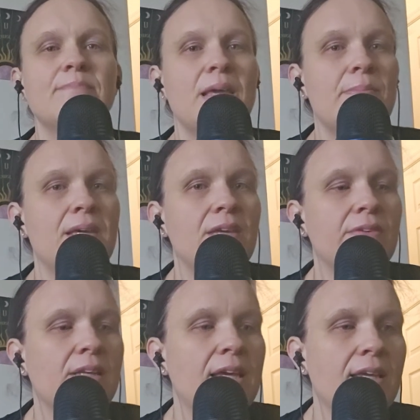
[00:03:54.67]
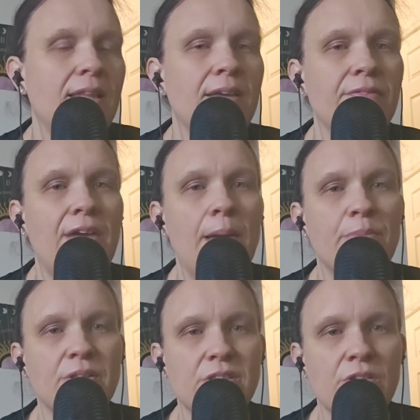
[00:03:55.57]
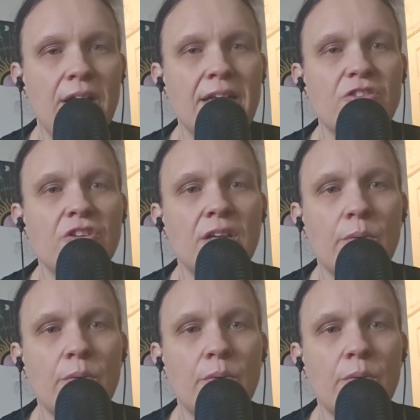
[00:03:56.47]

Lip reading: Maybe even like fabric scratching.